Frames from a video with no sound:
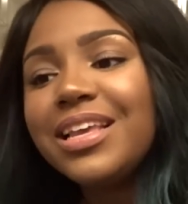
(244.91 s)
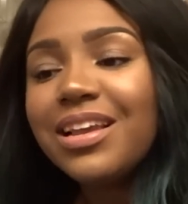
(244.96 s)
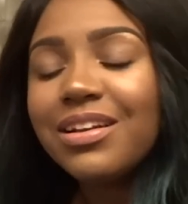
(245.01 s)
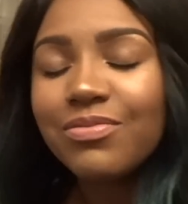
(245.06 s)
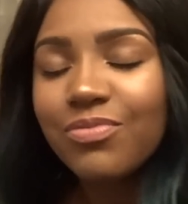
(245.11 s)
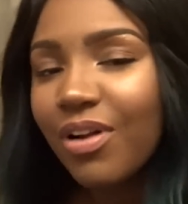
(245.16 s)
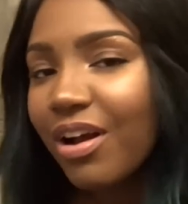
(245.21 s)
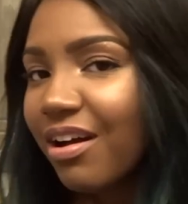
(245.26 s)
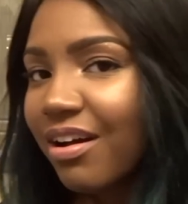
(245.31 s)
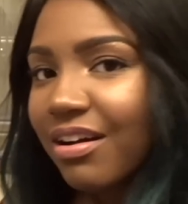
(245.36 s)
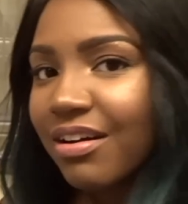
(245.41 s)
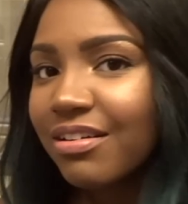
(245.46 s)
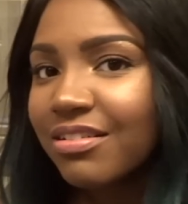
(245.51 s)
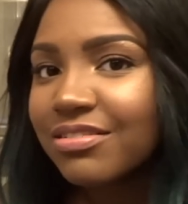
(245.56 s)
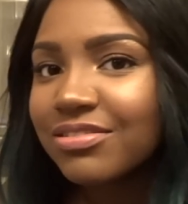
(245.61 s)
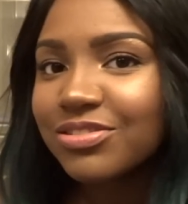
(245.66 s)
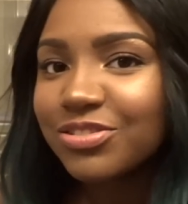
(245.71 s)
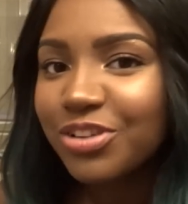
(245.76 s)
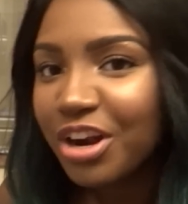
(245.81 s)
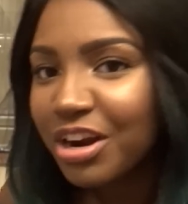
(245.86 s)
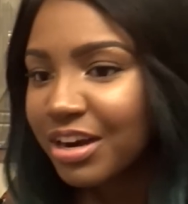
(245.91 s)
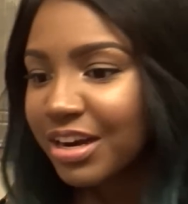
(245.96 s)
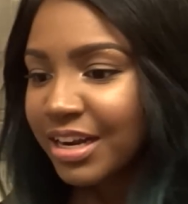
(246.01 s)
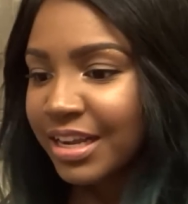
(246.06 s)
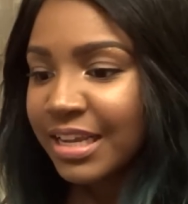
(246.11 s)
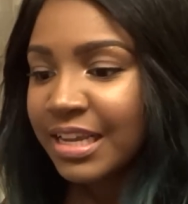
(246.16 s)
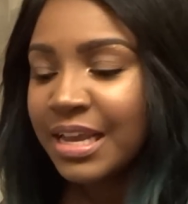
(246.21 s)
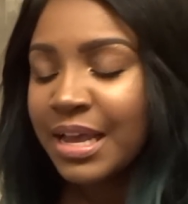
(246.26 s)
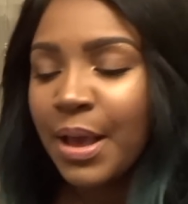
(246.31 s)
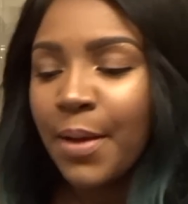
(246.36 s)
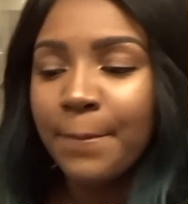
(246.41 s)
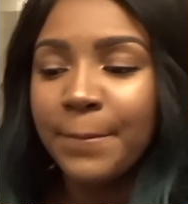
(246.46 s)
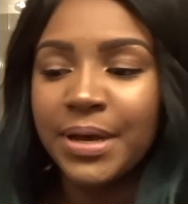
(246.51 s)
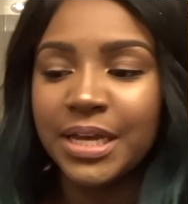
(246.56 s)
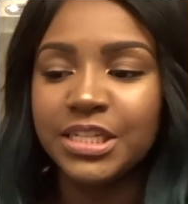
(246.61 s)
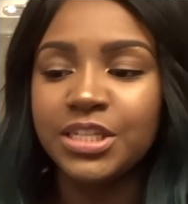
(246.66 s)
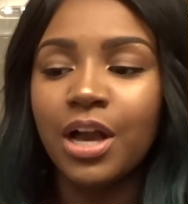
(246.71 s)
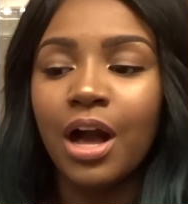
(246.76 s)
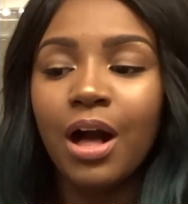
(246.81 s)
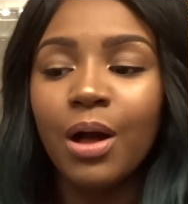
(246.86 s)
say it wrong, sorry,
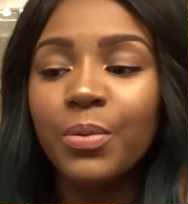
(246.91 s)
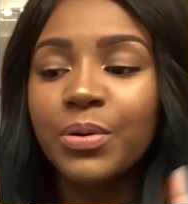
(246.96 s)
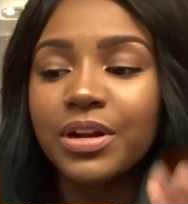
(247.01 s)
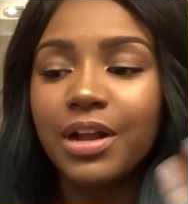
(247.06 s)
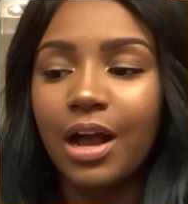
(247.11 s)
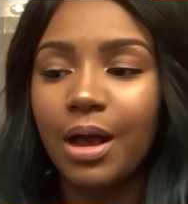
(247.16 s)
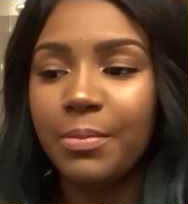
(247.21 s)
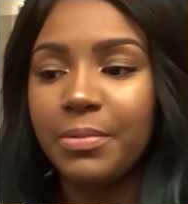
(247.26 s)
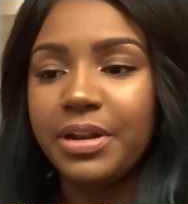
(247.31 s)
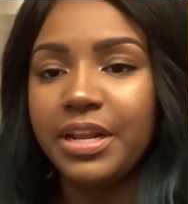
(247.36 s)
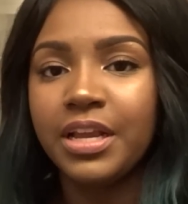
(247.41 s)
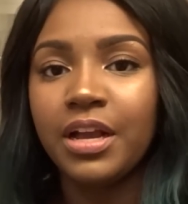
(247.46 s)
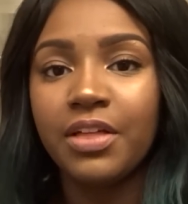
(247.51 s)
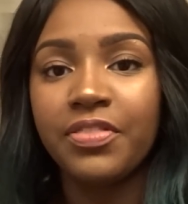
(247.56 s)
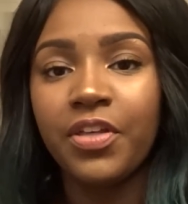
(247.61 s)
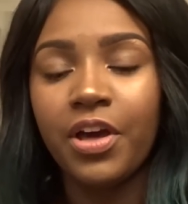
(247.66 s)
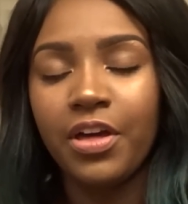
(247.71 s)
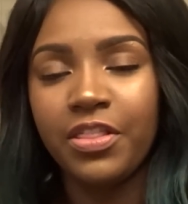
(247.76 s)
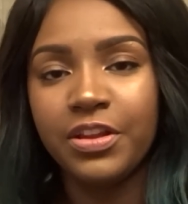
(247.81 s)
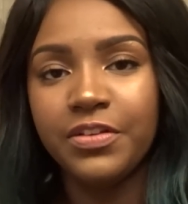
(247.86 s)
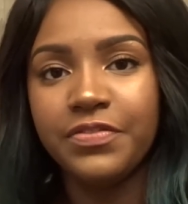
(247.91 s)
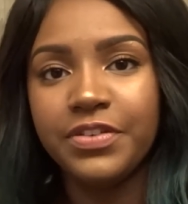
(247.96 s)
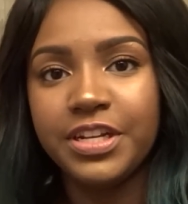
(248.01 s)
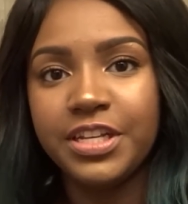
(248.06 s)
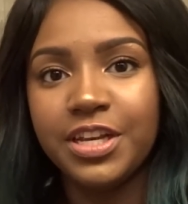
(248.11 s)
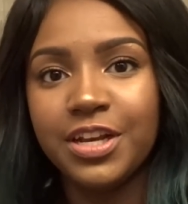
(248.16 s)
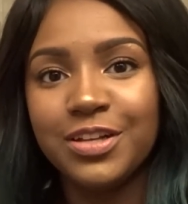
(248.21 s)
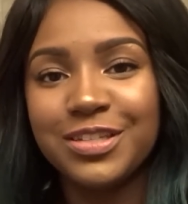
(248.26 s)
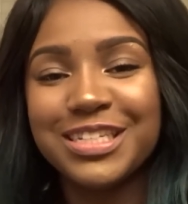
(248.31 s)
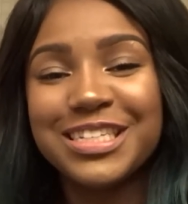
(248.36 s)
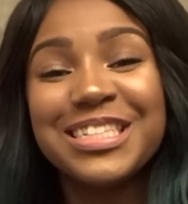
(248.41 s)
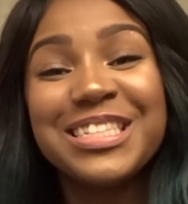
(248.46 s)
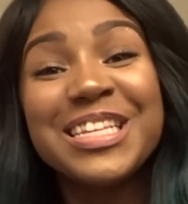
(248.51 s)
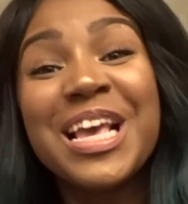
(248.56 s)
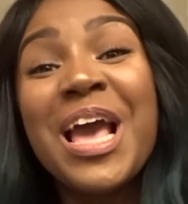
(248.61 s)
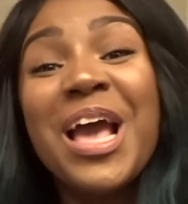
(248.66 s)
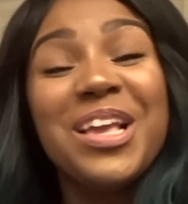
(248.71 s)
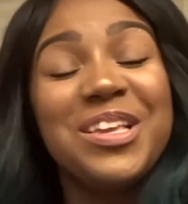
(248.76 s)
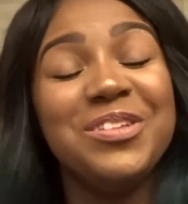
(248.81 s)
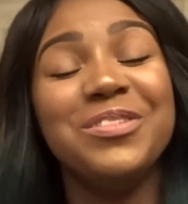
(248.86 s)
but y'all were commenting on the other videos, because
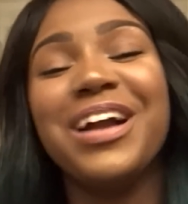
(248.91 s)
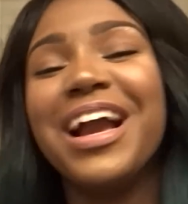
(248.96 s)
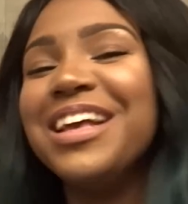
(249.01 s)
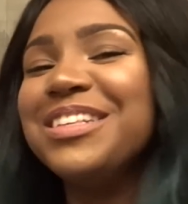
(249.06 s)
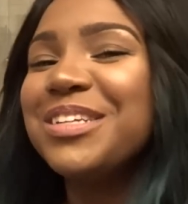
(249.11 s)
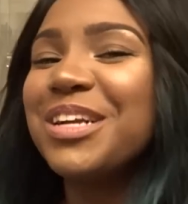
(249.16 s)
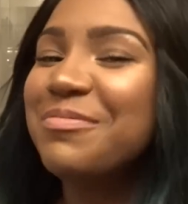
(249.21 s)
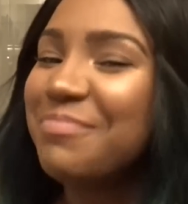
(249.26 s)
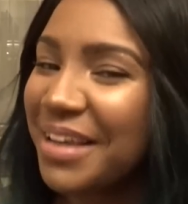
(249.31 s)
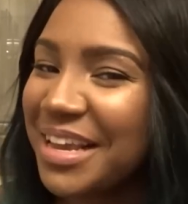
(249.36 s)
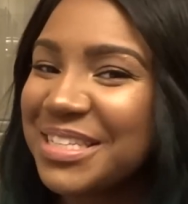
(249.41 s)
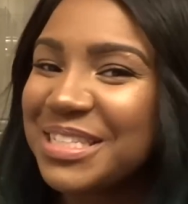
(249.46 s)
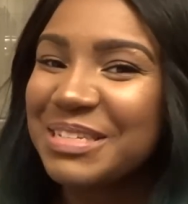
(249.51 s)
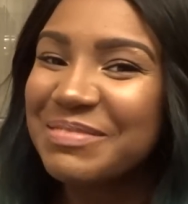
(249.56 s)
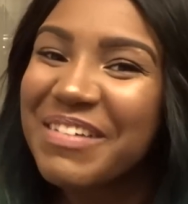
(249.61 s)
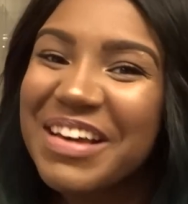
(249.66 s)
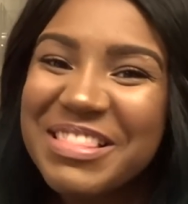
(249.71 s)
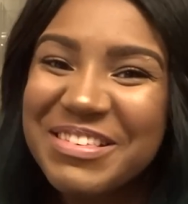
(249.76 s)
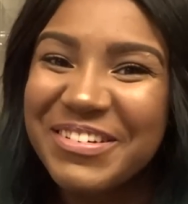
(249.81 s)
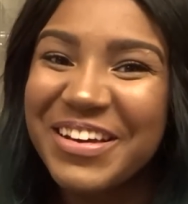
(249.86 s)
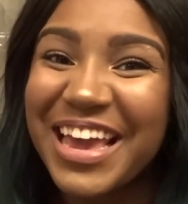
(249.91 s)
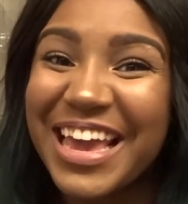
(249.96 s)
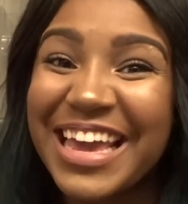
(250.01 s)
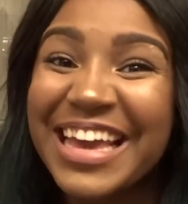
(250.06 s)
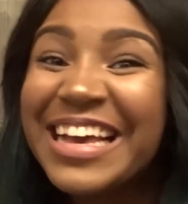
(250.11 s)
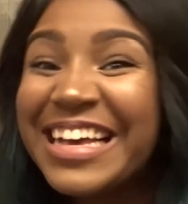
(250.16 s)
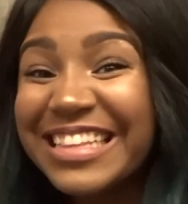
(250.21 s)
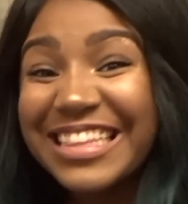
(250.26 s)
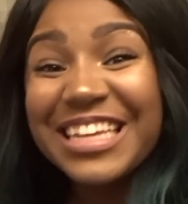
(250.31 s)
you guys are amazing, by the way.